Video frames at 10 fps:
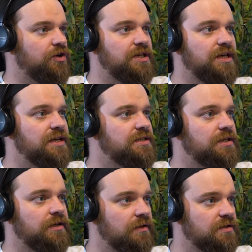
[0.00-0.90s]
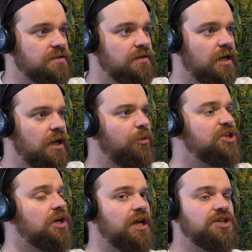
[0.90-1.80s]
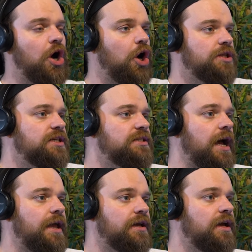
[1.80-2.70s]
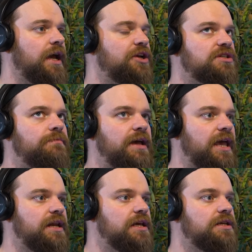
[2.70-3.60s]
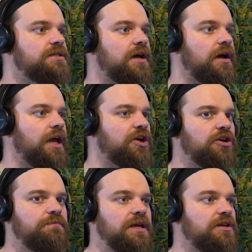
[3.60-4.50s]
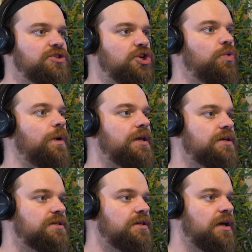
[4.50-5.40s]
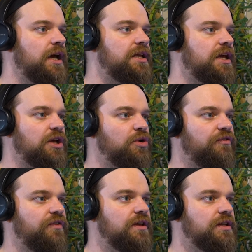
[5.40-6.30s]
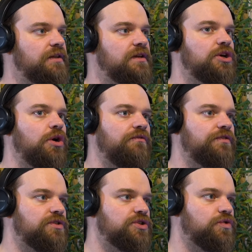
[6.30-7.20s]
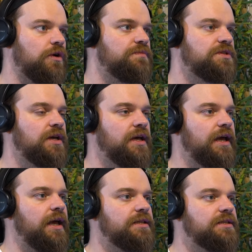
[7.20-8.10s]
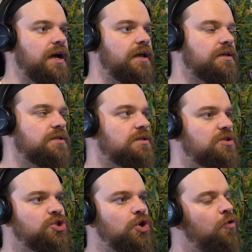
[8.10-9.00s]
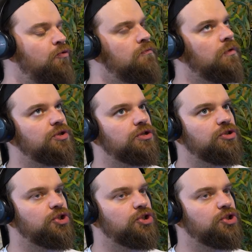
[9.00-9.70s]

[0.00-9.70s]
years and years. But it's hard to take. It doesn't make it any easier. It could be 2 weeks and you hear nothing and then your confidence drops. It takes so much